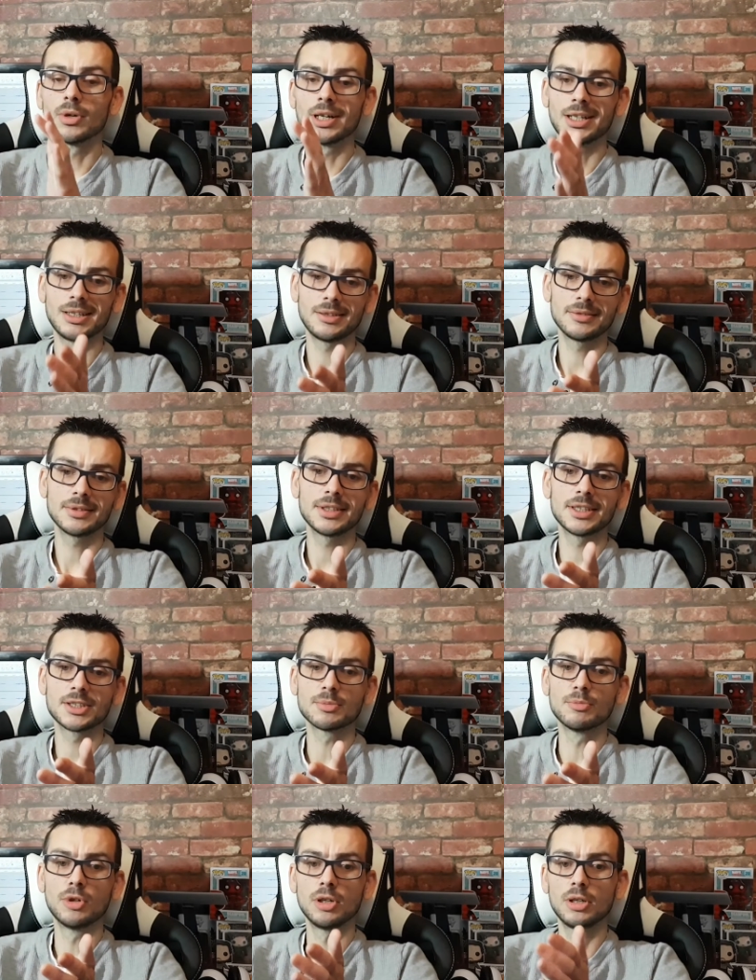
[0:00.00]
Well,
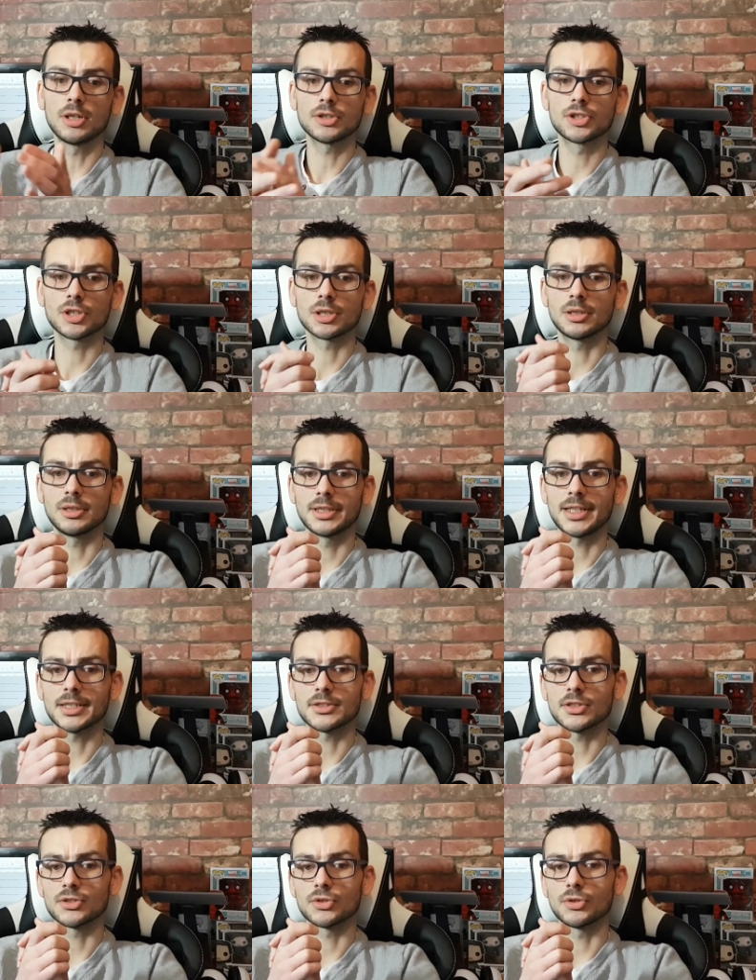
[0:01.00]
it's more logical. The
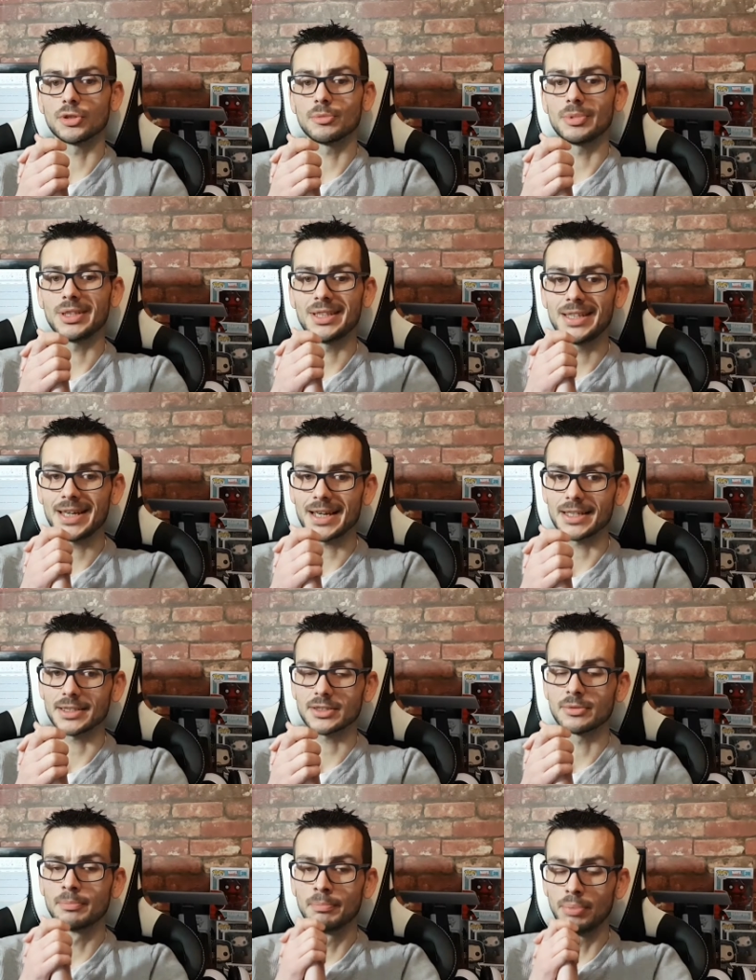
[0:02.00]
answer is going to be
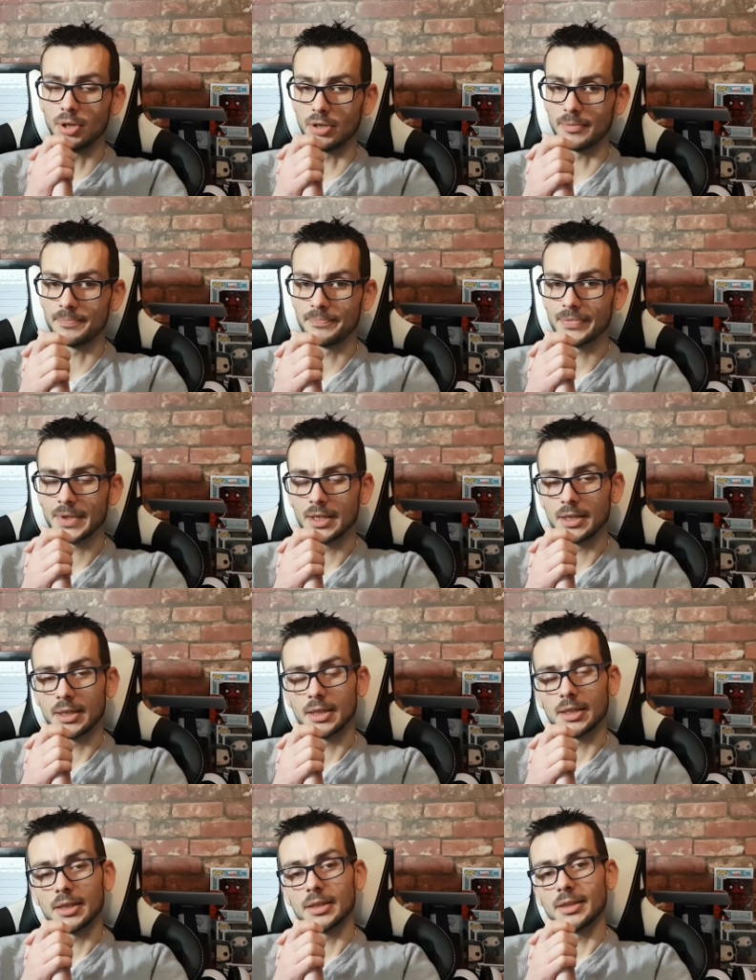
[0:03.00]
yes. But
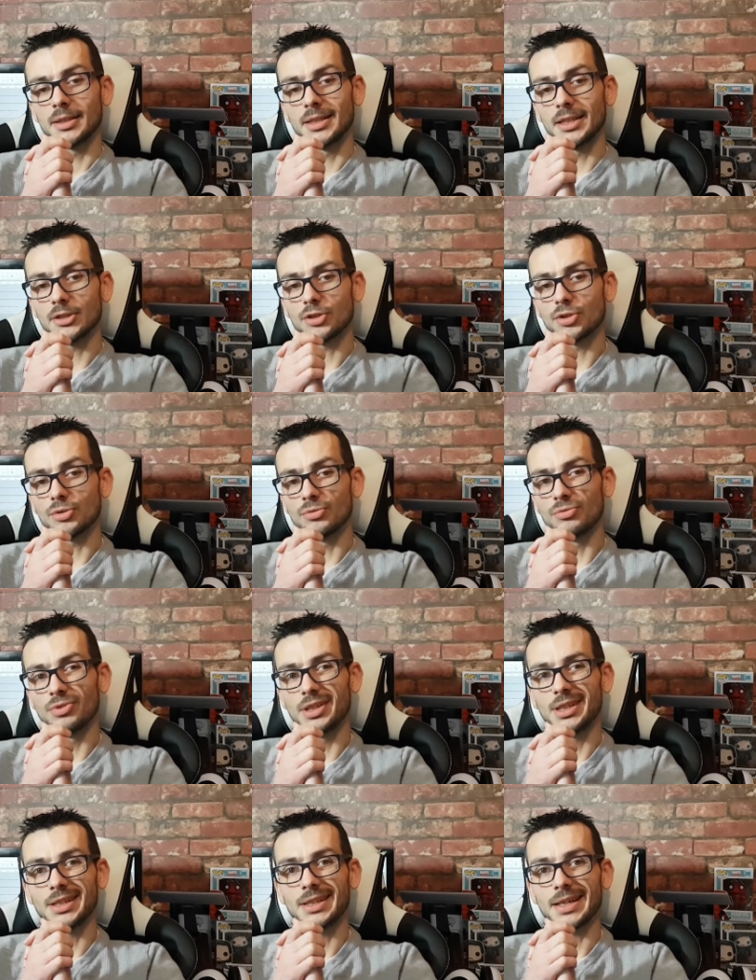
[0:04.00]
the issue
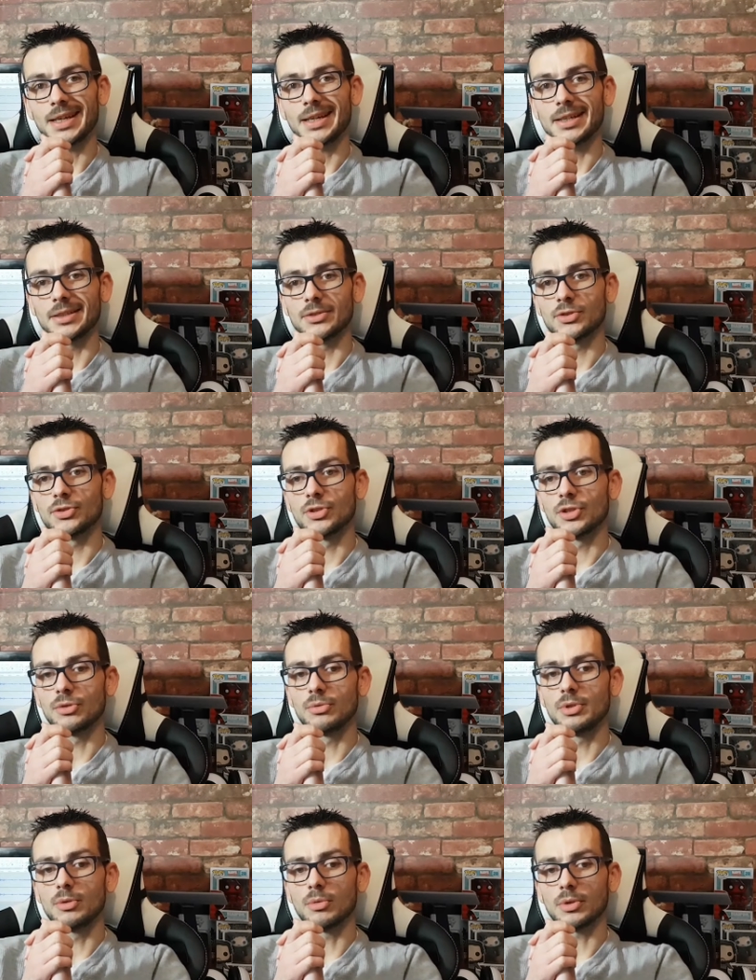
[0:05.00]
really is, do
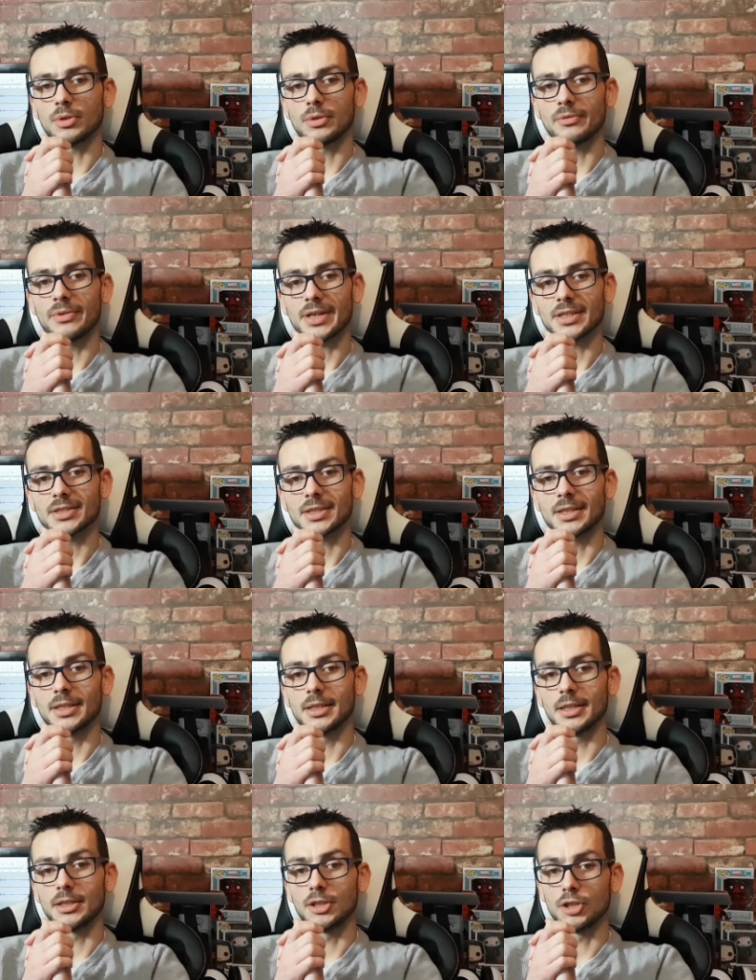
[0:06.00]
you want to invest
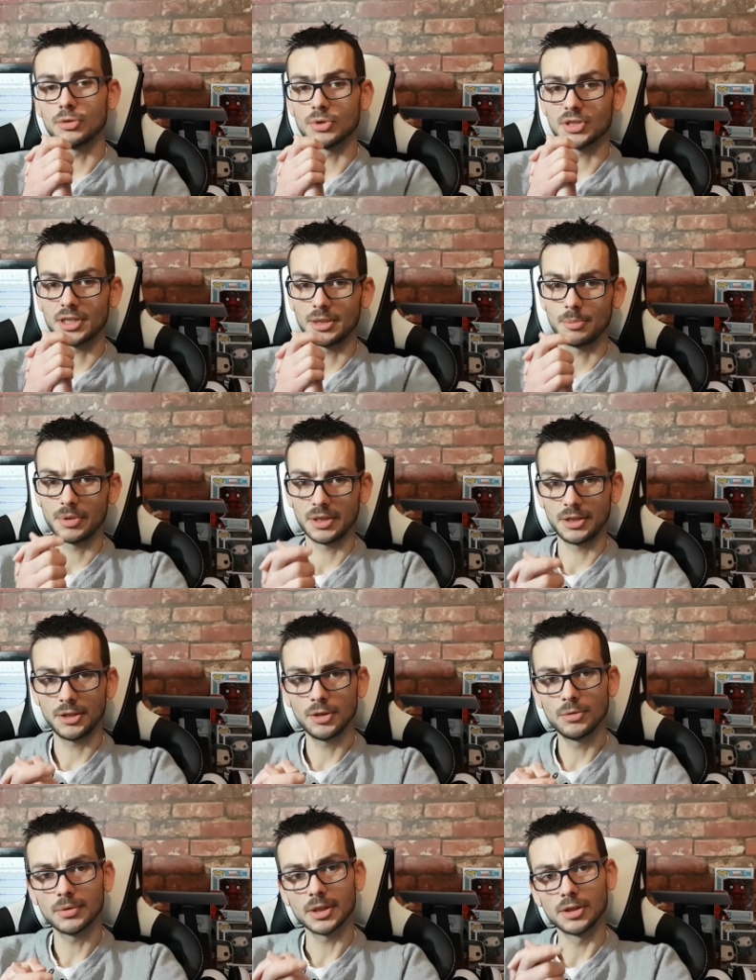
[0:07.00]
in a new
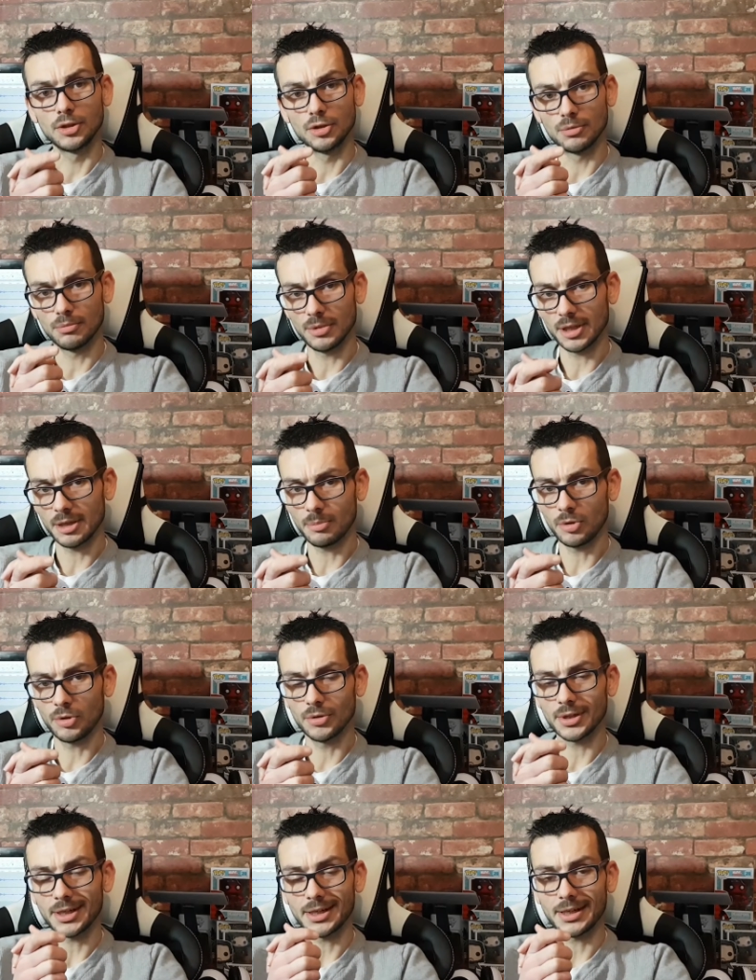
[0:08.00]
CPU, a new
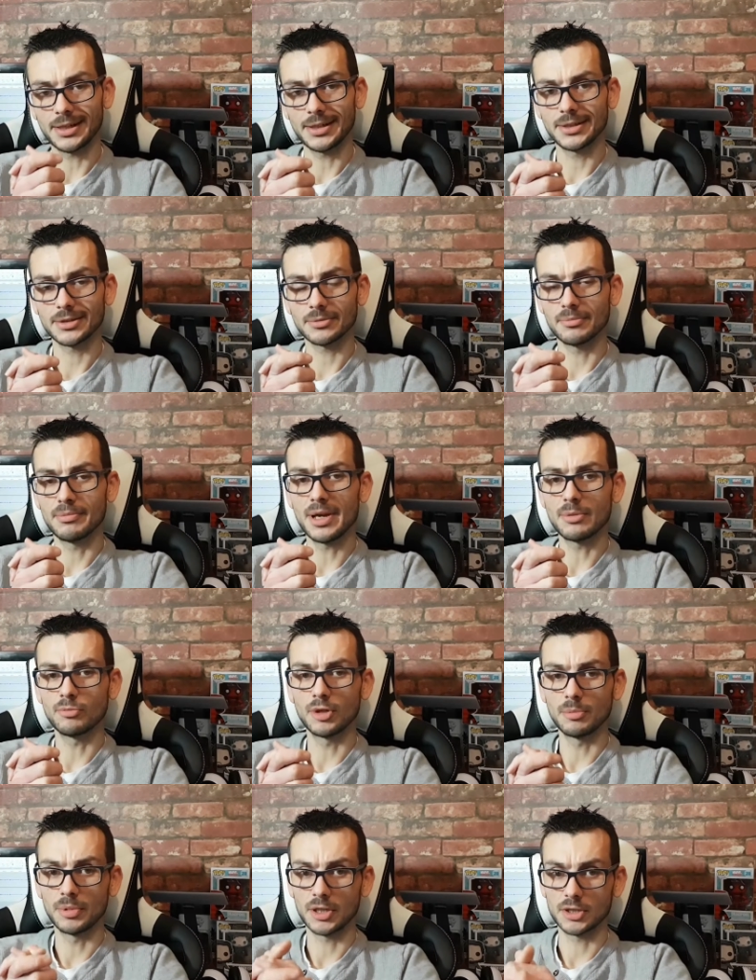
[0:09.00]
motherboard and
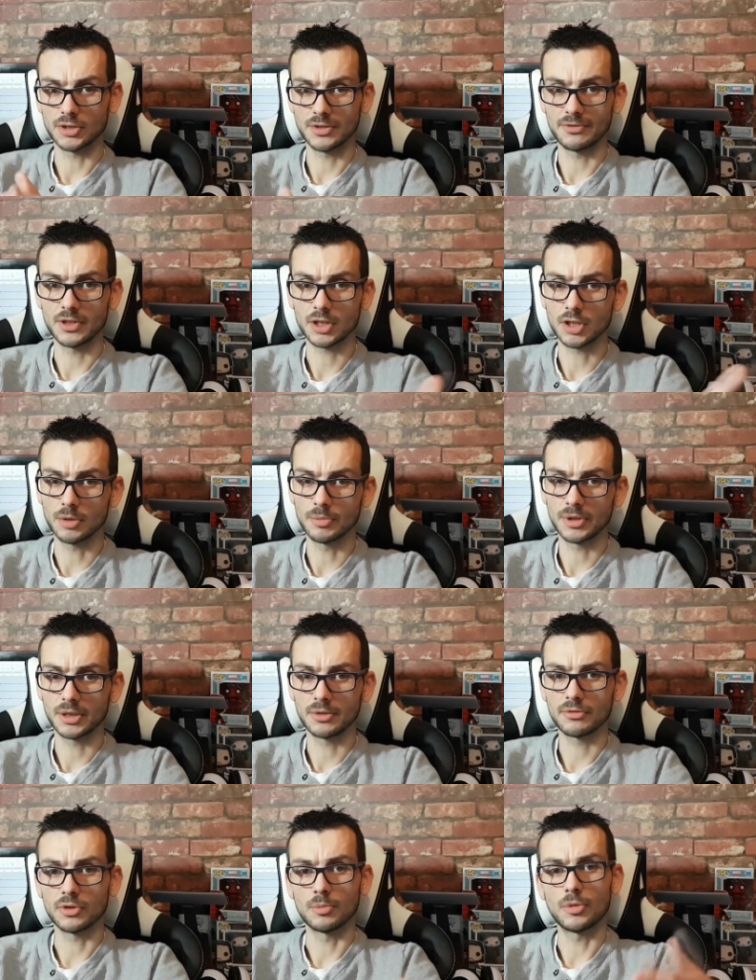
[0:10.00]
memory? Because if you're
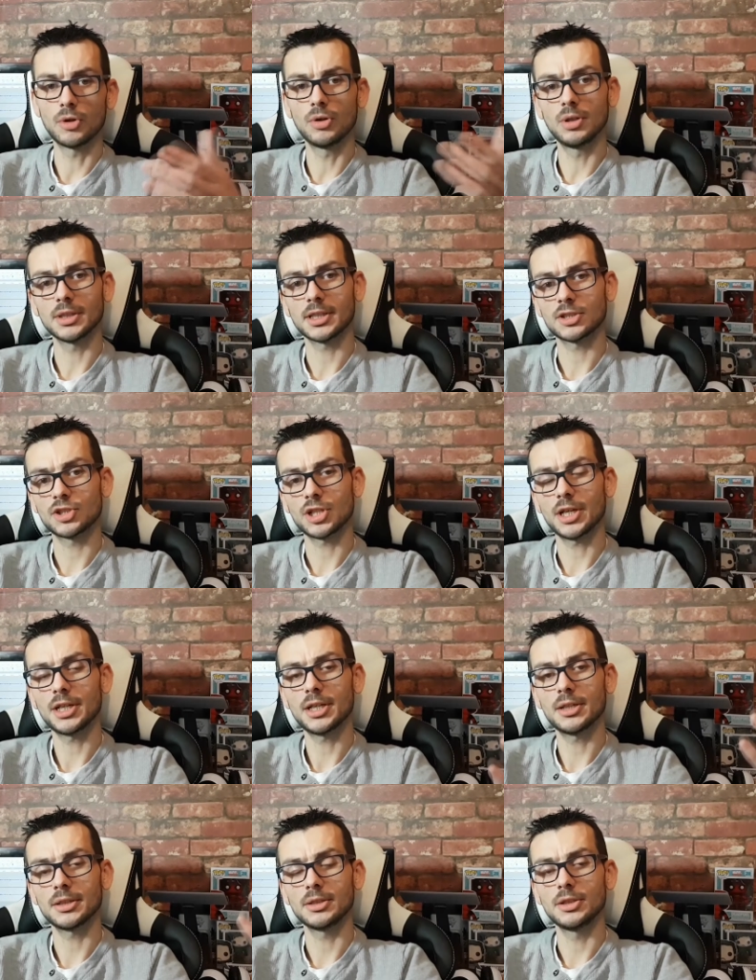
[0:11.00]
coming from older
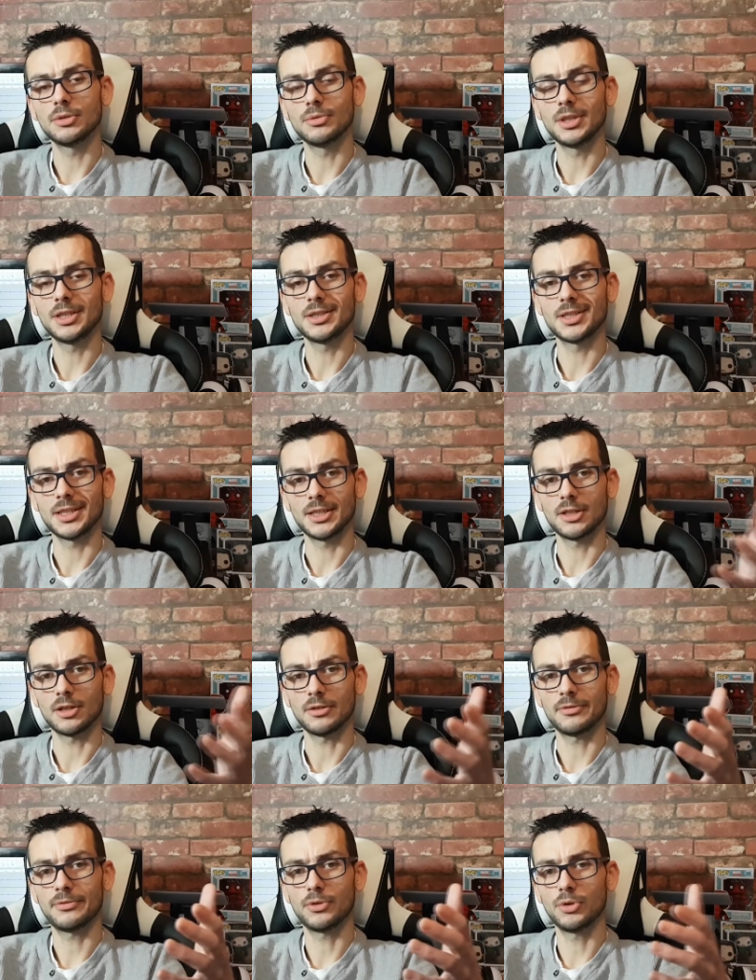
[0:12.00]
gen, you need
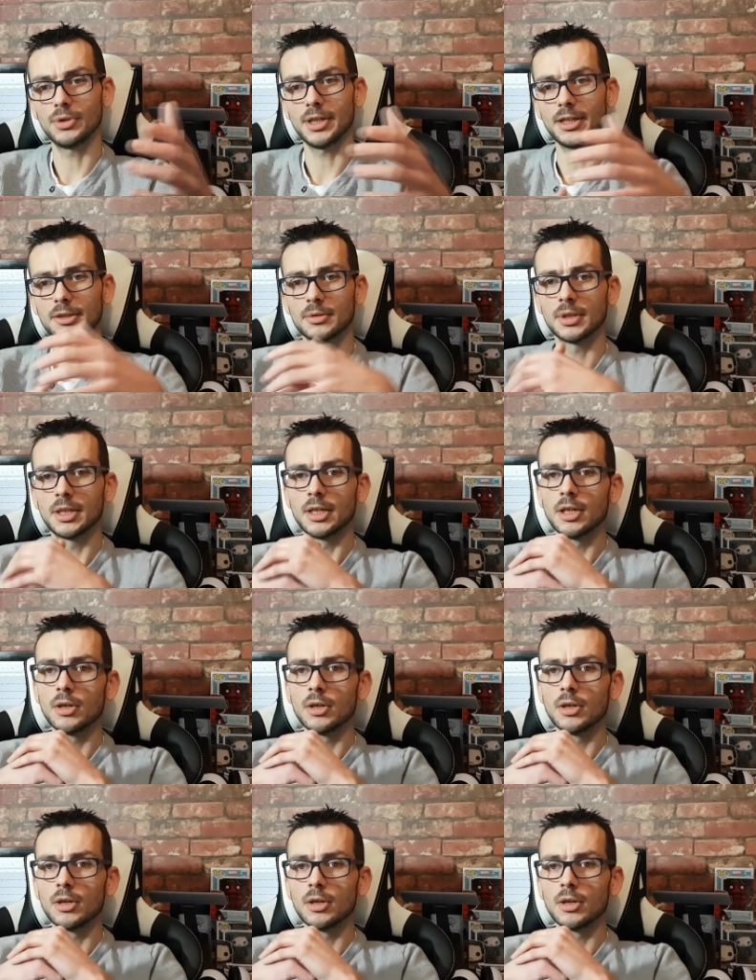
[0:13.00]
DDR4 now.